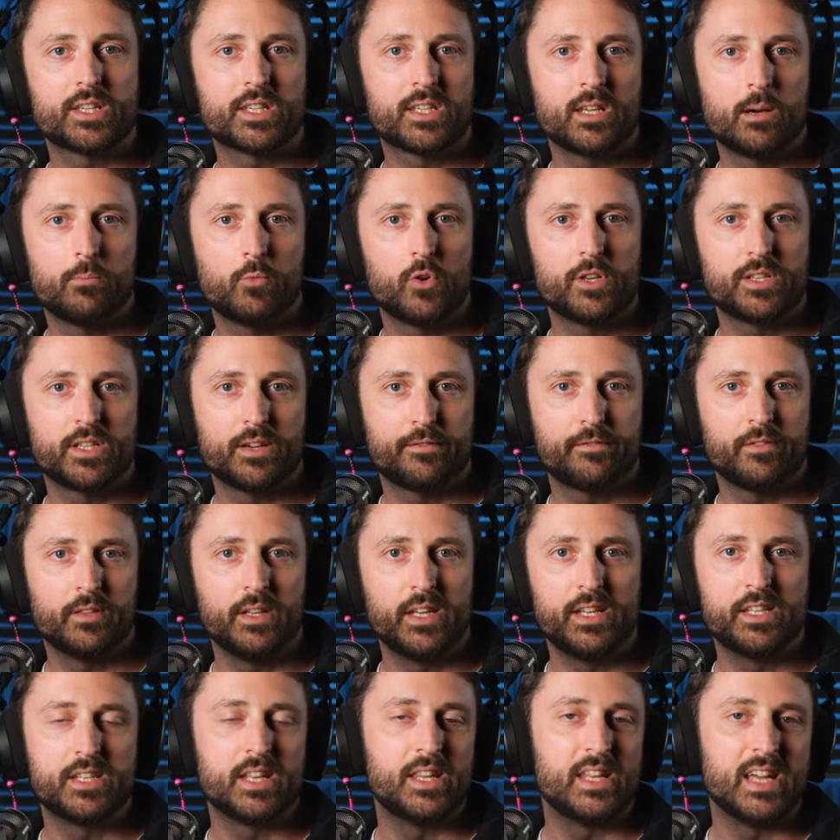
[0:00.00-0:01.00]
somewhat differently
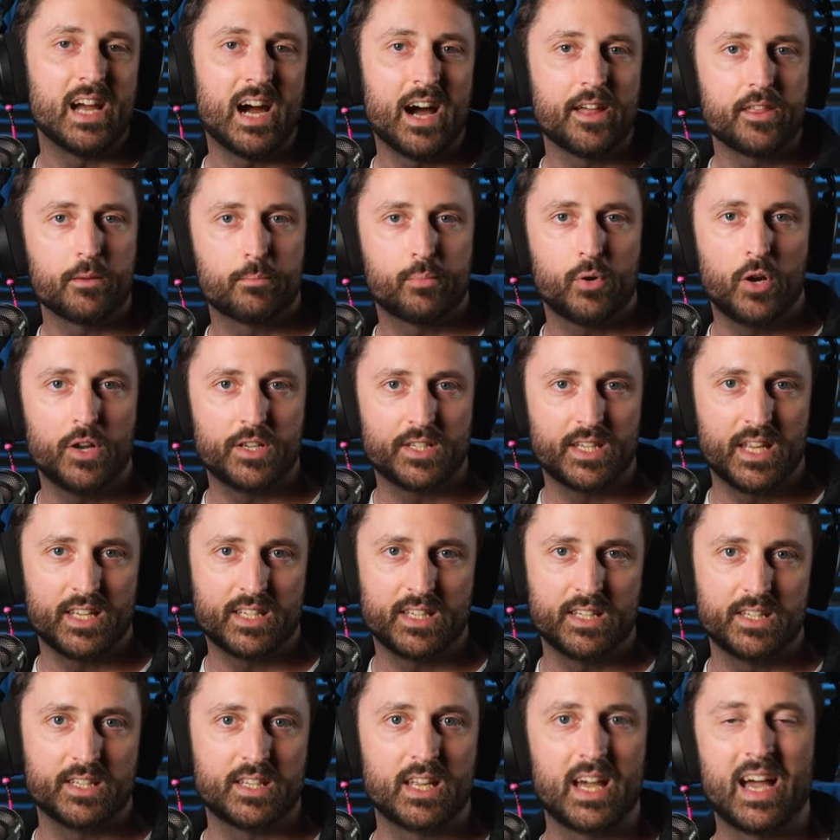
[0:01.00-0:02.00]
to the other
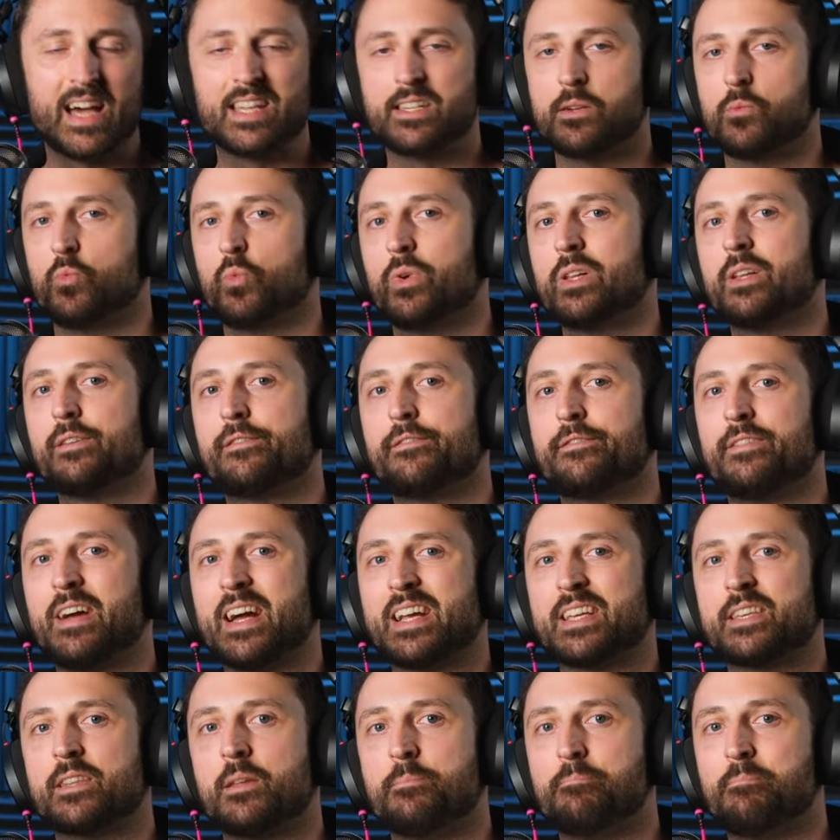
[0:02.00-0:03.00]
processors as it will
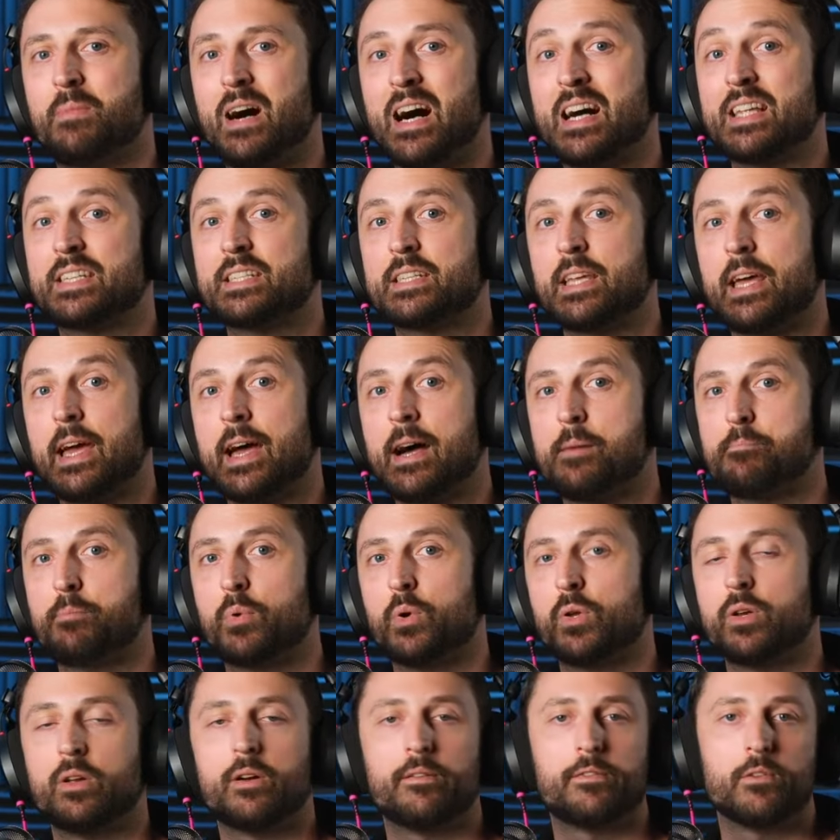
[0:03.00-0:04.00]
affect the master
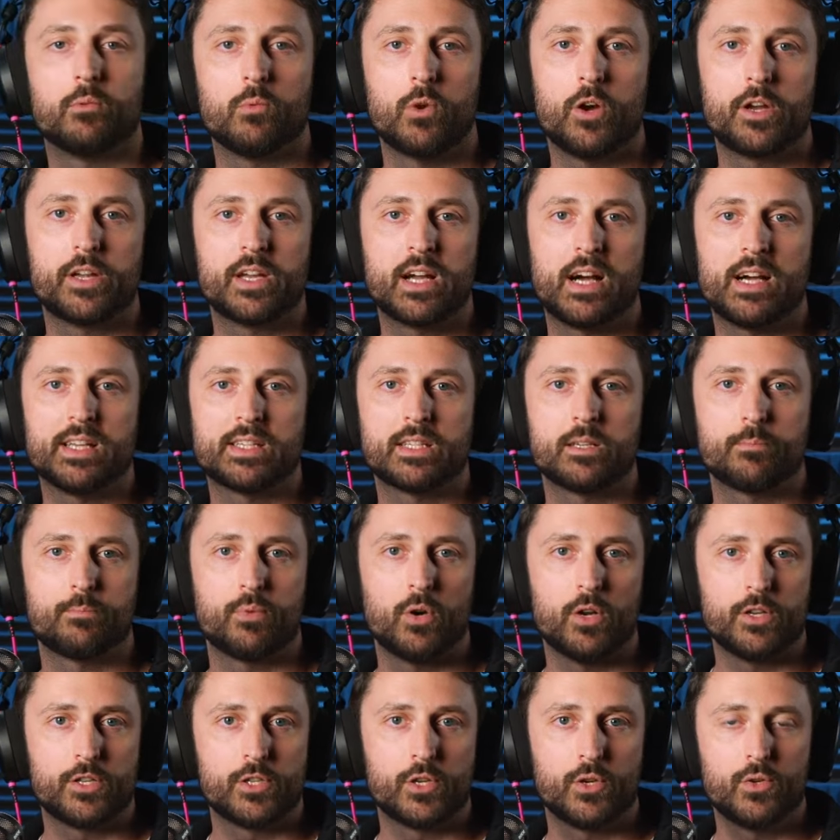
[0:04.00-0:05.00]
output of the RØDECaster
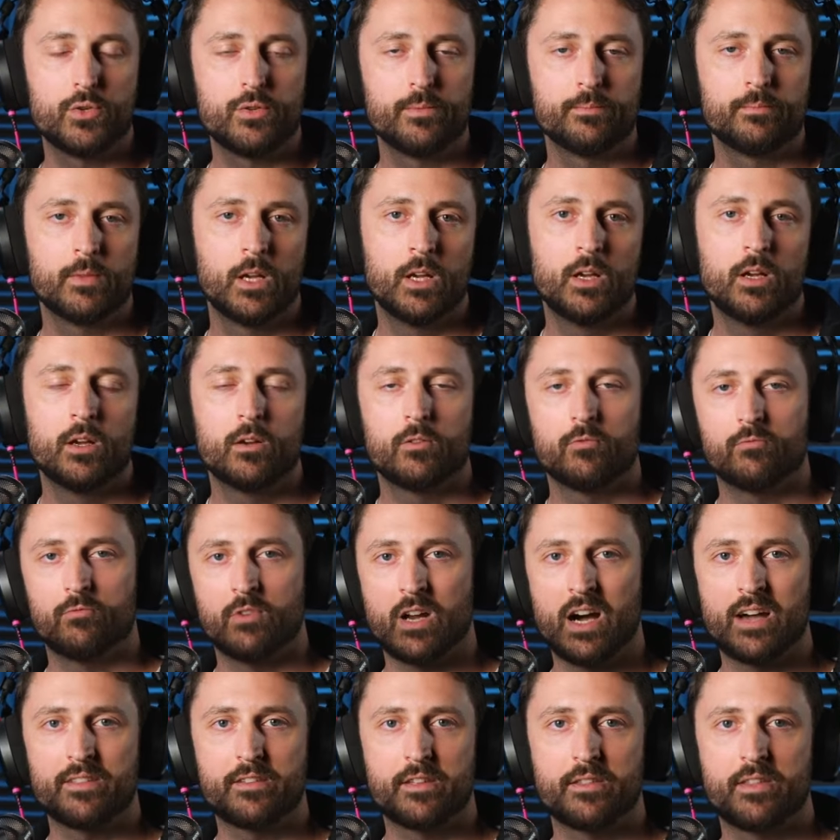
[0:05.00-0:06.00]
Pro II
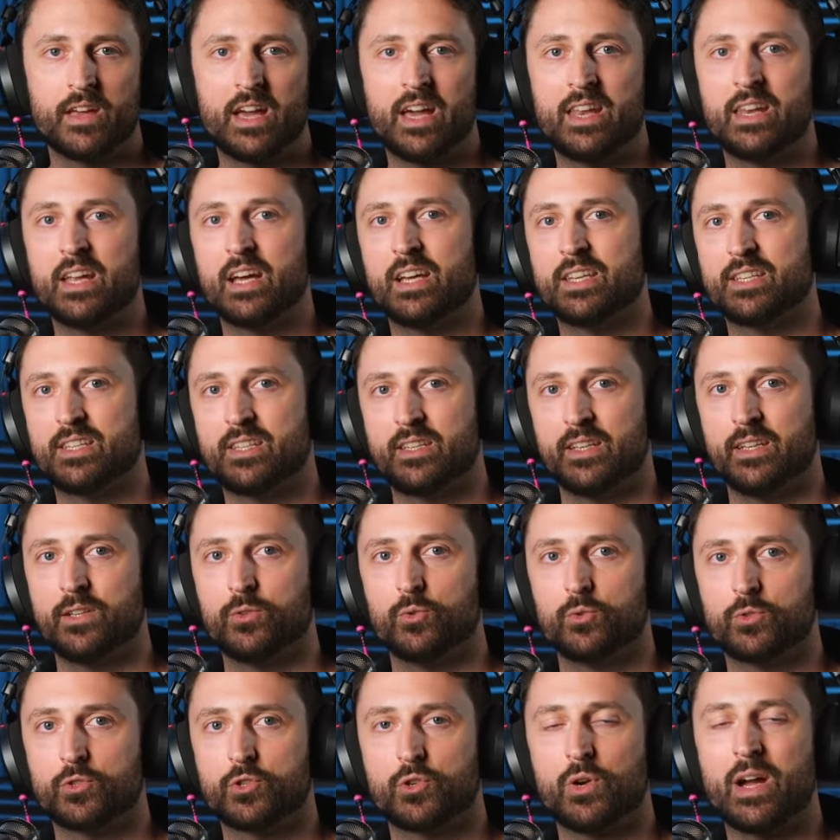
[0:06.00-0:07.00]
rather than a
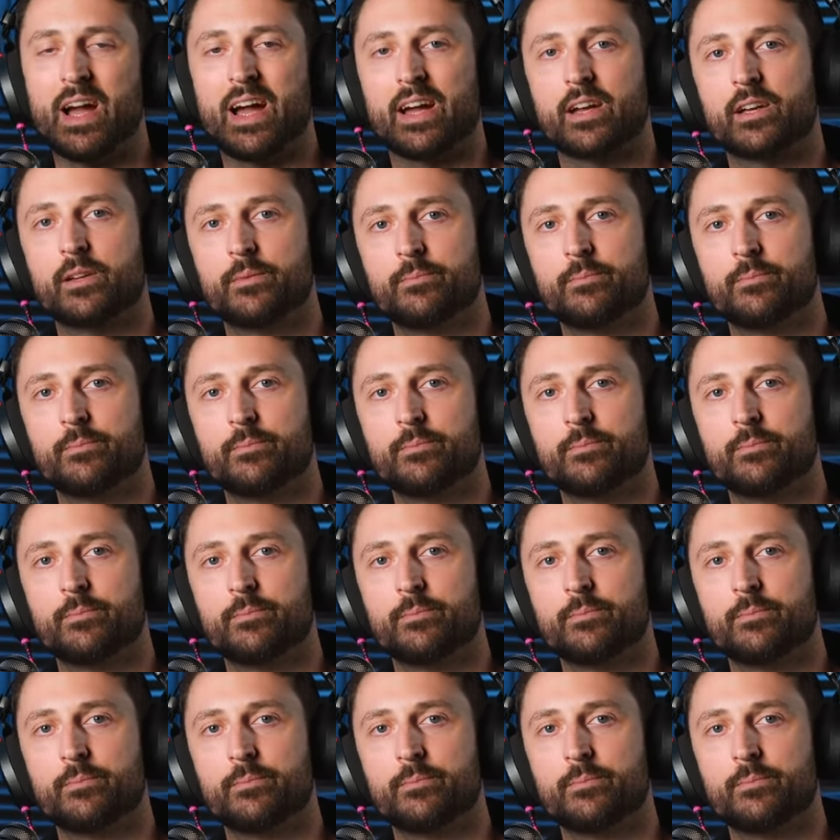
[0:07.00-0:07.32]
single track.